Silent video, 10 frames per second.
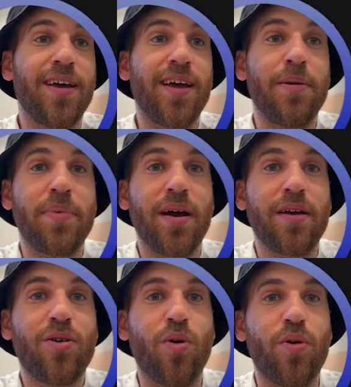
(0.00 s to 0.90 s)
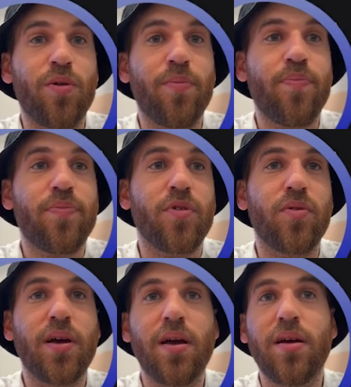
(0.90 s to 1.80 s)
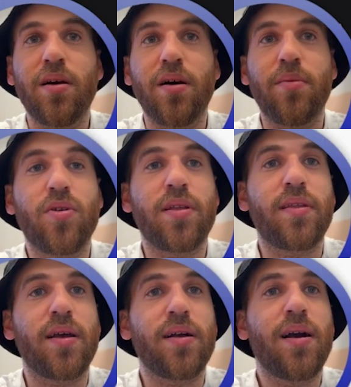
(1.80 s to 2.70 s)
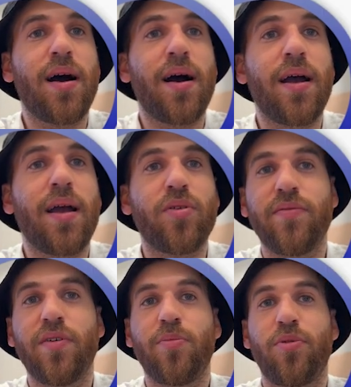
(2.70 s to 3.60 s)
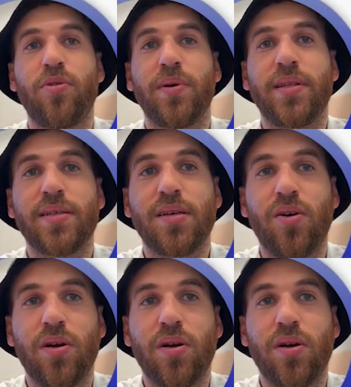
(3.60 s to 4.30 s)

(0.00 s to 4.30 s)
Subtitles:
API call. Okay, I'm a tech guy, I'm not a developer, but that's how I